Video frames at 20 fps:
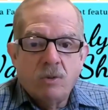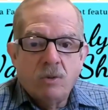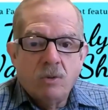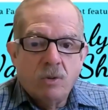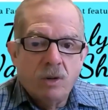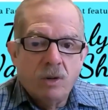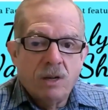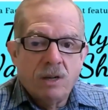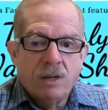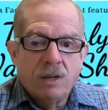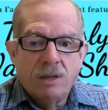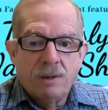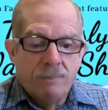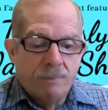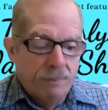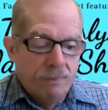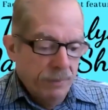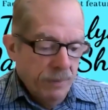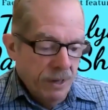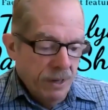um, is
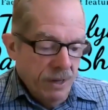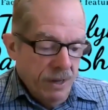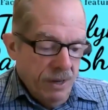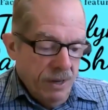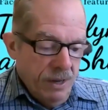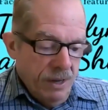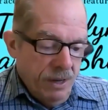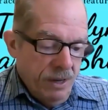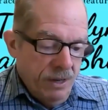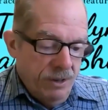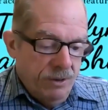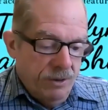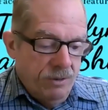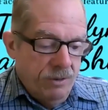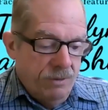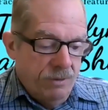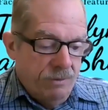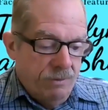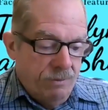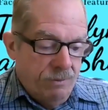personal protection
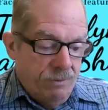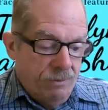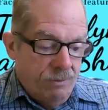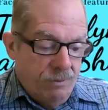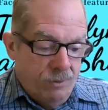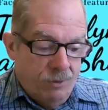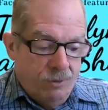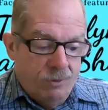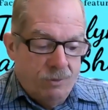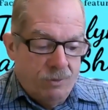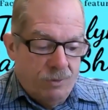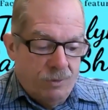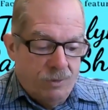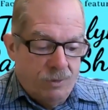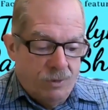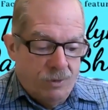for seniors.